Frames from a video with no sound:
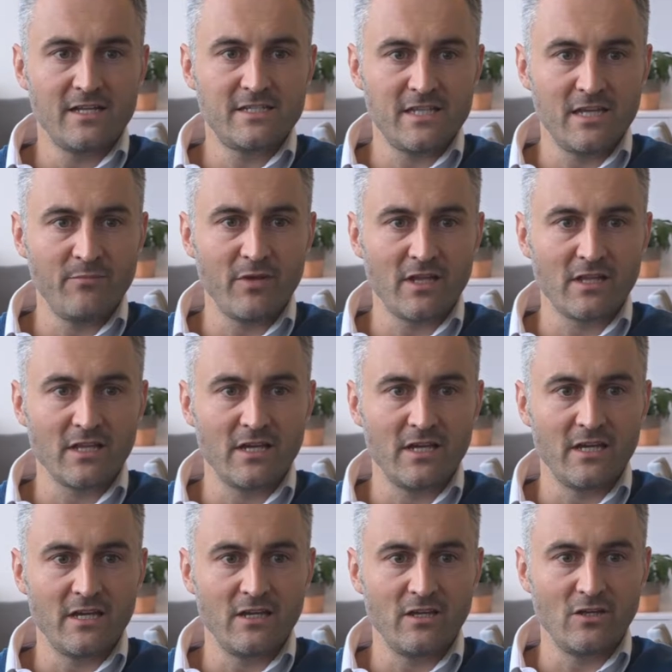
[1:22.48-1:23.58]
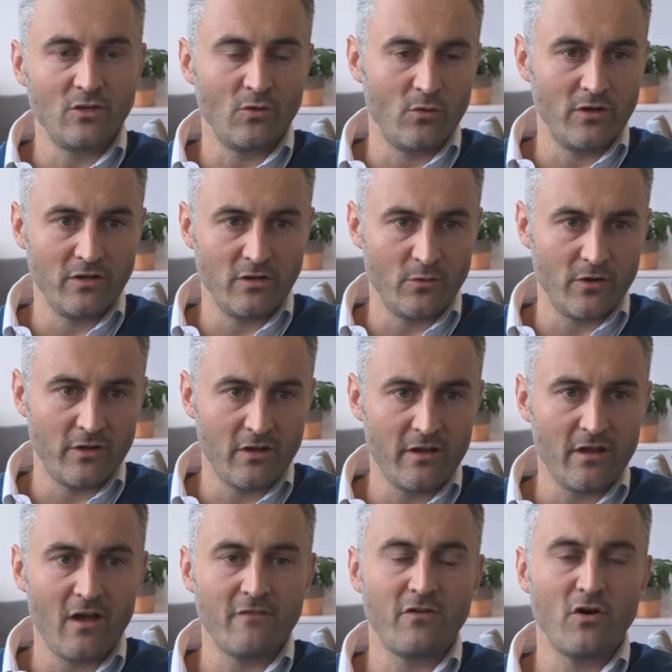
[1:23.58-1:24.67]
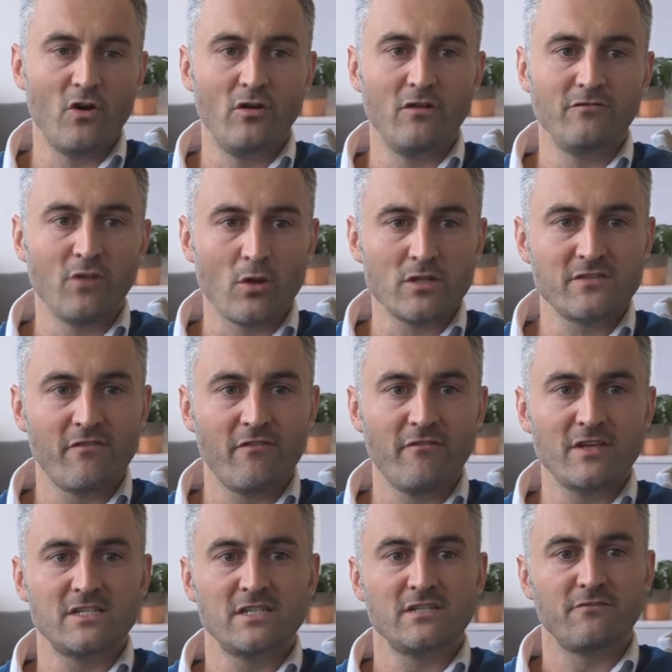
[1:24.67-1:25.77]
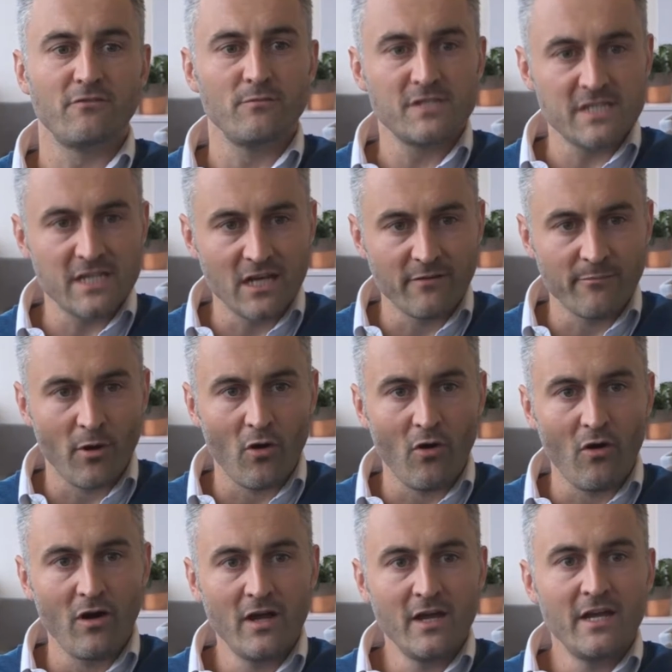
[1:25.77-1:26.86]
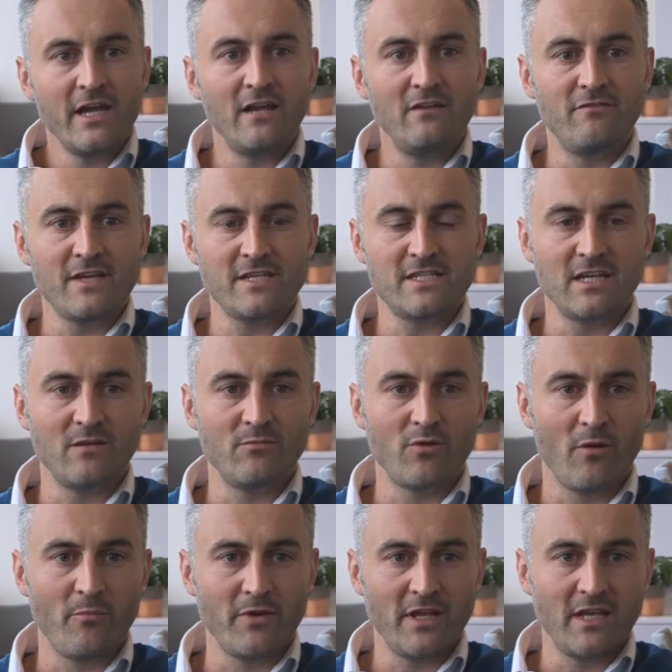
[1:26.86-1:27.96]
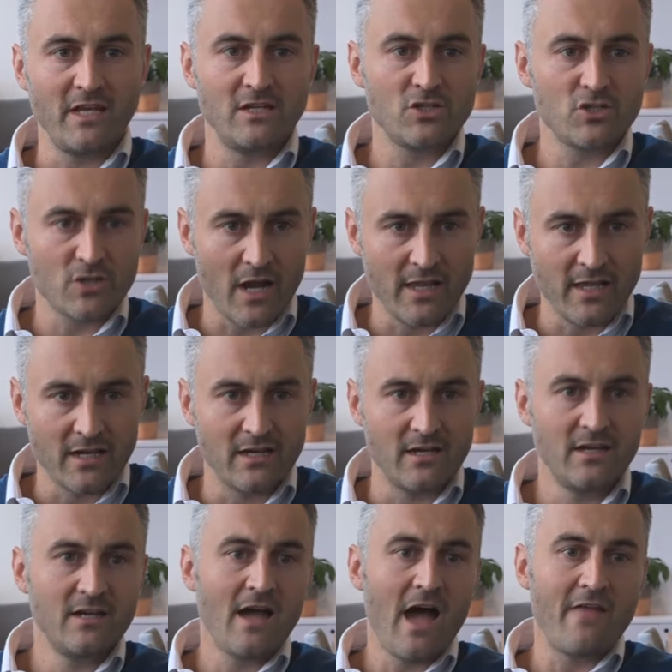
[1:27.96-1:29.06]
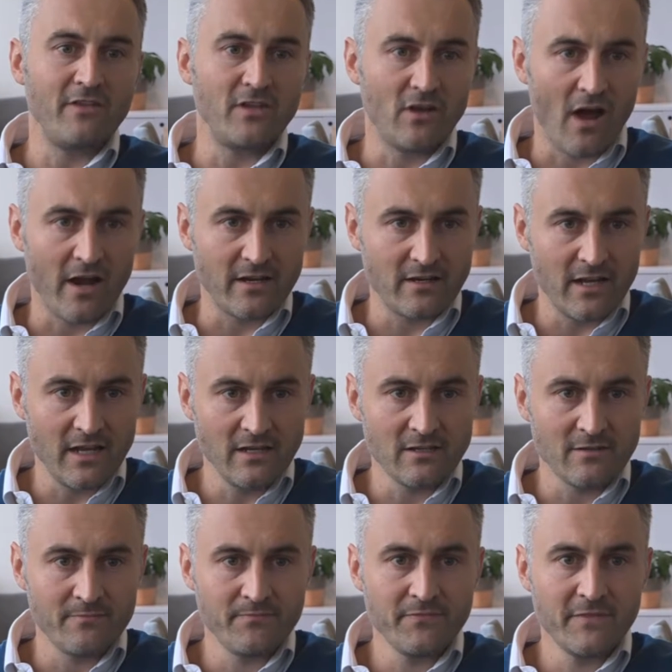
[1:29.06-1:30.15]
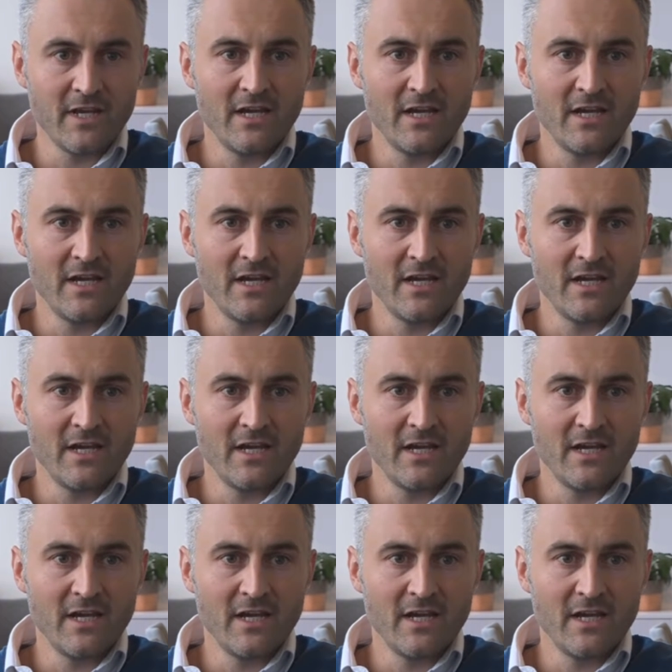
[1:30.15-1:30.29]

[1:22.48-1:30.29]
Typically, you would have heard of lots of investors from Singapore investing in property in Australia and the United Kingdom.